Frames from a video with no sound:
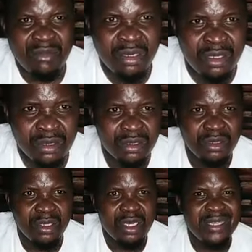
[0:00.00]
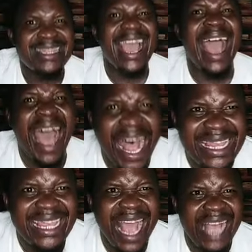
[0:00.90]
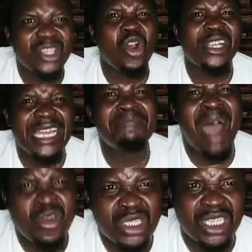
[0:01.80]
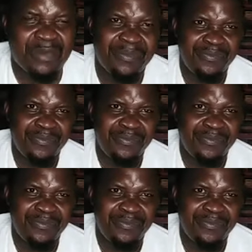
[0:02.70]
the earth has got a mouth.